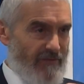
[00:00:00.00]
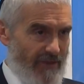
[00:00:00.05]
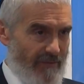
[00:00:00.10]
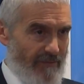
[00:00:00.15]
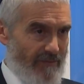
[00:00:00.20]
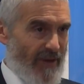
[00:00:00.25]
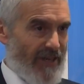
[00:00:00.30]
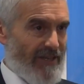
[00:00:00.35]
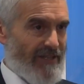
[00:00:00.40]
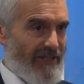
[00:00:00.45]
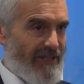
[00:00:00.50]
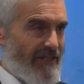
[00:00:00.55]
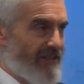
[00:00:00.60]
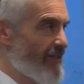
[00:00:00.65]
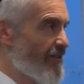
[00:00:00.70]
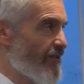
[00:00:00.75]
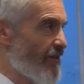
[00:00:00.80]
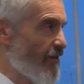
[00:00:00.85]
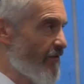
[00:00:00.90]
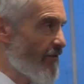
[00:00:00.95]
of the body
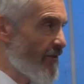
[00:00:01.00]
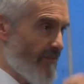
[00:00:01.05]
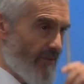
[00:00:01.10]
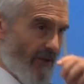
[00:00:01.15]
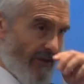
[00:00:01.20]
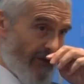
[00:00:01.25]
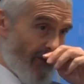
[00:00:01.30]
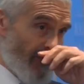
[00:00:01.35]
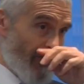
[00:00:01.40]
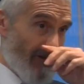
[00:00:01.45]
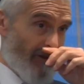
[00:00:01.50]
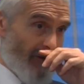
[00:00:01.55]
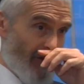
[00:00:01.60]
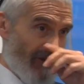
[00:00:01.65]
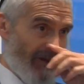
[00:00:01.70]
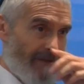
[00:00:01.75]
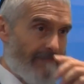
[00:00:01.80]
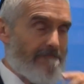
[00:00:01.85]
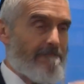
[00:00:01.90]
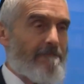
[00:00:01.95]
of the
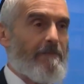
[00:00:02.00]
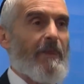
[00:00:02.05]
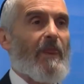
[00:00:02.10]
borrower,